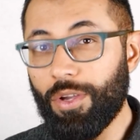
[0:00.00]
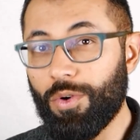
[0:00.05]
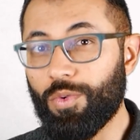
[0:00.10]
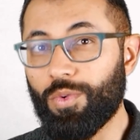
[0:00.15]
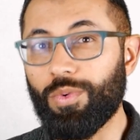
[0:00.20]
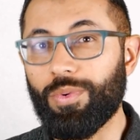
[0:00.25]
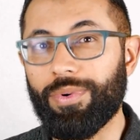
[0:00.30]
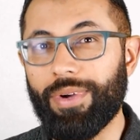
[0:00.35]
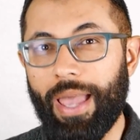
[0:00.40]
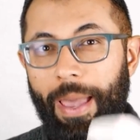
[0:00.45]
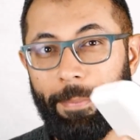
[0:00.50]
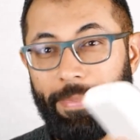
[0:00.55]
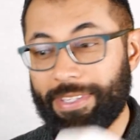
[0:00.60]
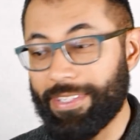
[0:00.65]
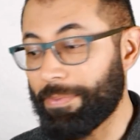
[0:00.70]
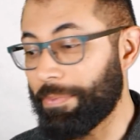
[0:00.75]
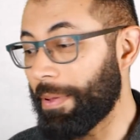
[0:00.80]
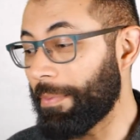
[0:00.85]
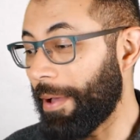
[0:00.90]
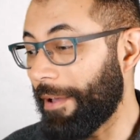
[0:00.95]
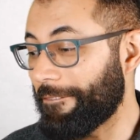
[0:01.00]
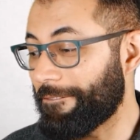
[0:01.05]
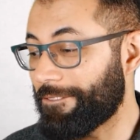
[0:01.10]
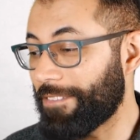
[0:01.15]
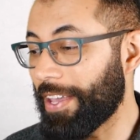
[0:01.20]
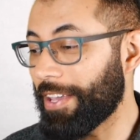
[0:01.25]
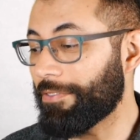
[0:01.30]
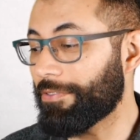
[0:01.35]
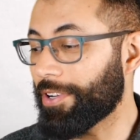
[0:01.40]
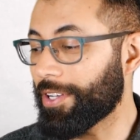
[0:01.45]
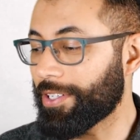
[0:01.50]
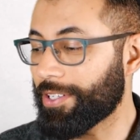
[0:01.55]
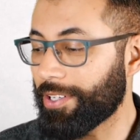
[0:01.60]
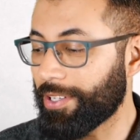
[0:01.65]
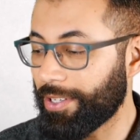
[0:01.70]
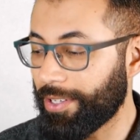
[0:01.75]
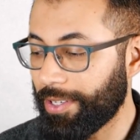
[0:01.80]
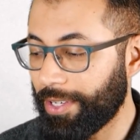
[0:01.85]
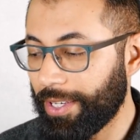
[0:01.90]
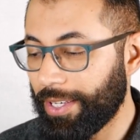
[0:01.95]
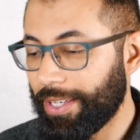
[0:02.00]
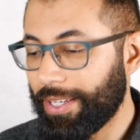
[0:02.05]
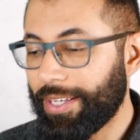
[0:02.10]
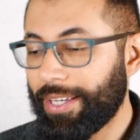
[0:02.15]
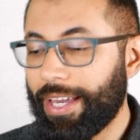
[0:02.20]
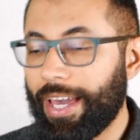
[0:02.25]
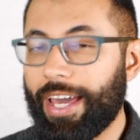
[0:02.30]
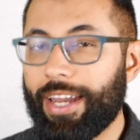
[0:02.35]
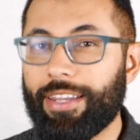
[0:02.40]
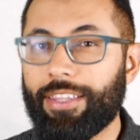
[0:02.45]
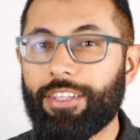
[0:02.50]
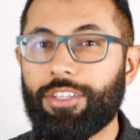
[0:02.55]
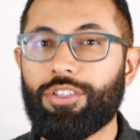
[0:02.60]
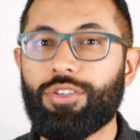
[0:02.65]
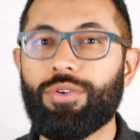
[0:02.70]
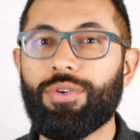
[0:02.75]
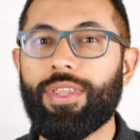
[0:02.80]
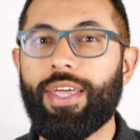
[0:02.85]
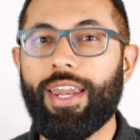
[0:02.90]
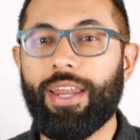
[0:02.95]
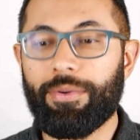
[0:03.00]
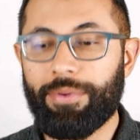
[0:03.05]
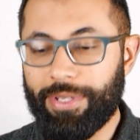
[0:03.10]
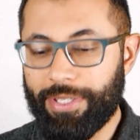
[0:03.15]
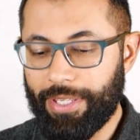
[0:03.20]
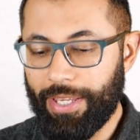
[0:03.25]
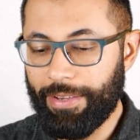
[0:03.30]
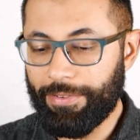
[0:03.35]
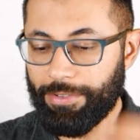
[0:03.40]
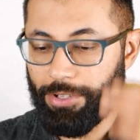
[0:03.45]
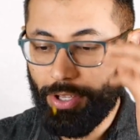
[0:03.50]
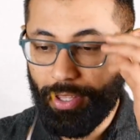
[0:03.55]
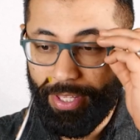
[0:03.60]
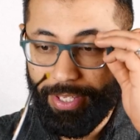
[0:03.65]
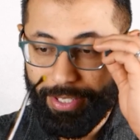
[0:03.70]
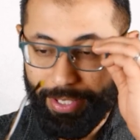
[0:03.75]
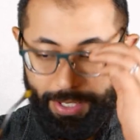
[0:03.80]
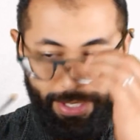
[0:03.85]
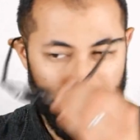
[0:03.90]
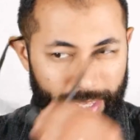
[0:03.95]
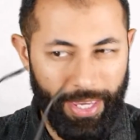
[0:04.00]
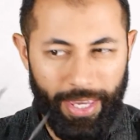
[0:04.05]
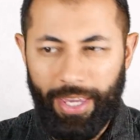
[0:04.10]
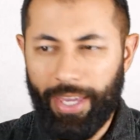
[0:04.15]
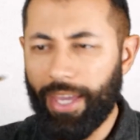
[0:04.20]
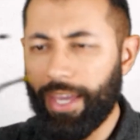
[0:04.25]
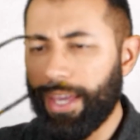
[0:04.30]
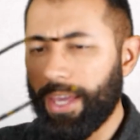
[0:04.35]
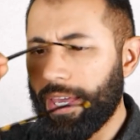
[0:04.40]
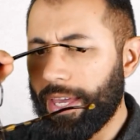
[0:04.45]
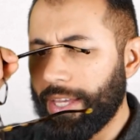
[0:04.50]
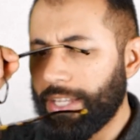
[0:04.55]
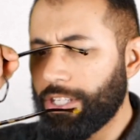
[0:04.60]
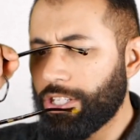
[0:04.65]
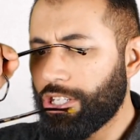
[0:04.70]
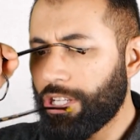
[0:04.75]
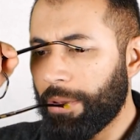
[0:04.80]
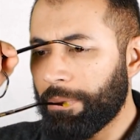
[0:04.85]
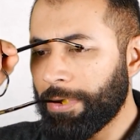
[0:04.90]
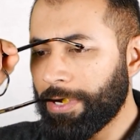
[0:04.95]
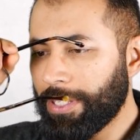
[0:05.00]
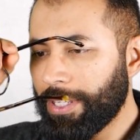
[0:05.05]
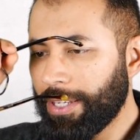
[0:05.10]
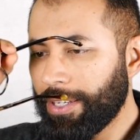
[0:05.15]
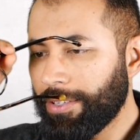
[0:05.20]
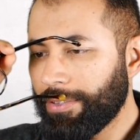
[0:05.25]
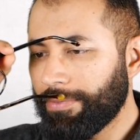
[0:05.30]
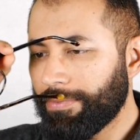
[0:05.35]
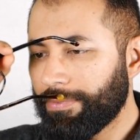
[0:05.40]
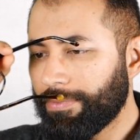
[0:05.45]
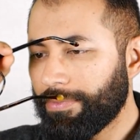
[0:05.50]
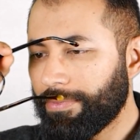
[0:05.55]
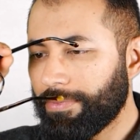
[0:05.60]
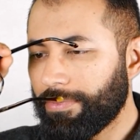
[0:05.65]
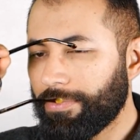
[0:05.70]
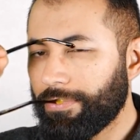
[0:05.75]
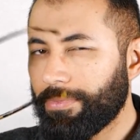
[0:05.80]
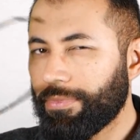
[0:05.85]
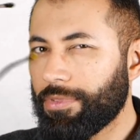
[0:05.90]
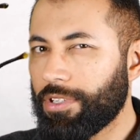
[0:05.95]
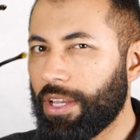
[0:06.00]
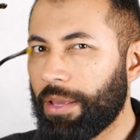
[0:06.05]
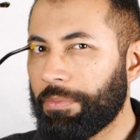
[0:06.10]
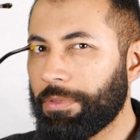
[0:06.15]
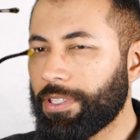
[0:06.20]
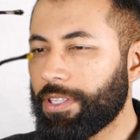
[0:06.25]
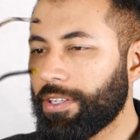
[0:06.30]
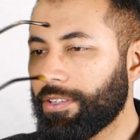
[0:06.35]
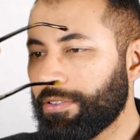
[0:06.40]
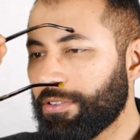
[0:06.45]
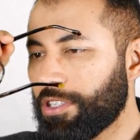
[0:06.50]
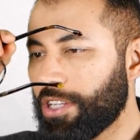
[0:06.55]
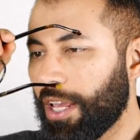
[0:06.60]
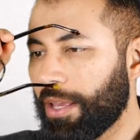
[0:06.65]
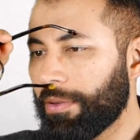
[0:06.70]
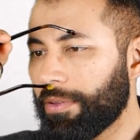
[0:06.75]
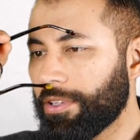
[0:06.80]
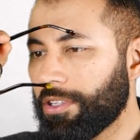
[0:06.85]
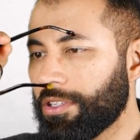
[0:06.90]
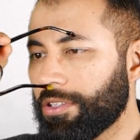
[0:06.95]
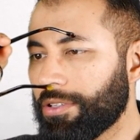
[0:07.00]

Ooh, happens to be my favorite out of the two that I received. So this is the Jemison, J-E-M-I-S-O-N,